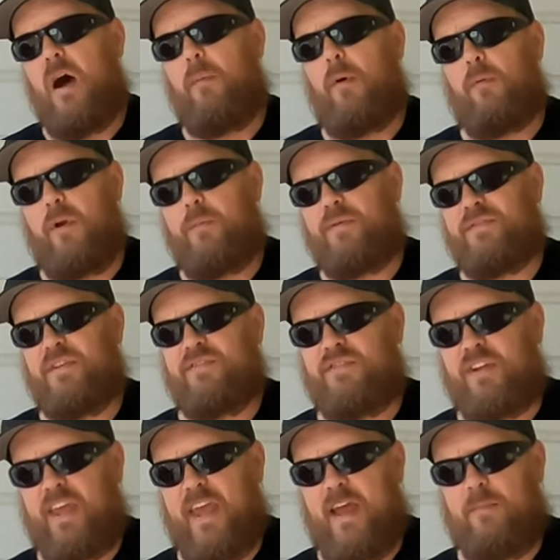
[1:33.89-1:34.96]
I'm gonna
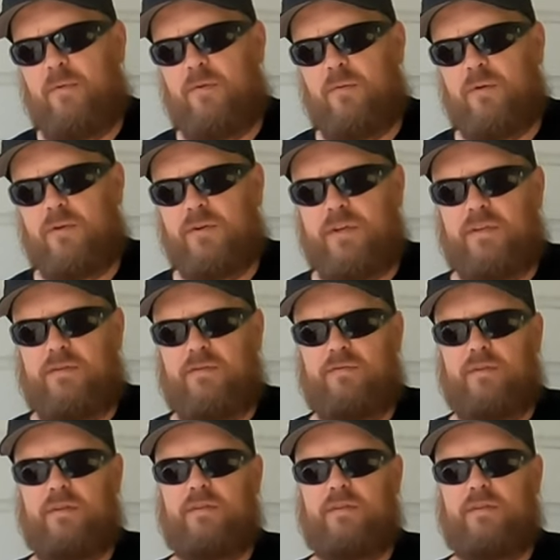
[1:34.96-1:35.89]
reposition the camera and we're gonna get through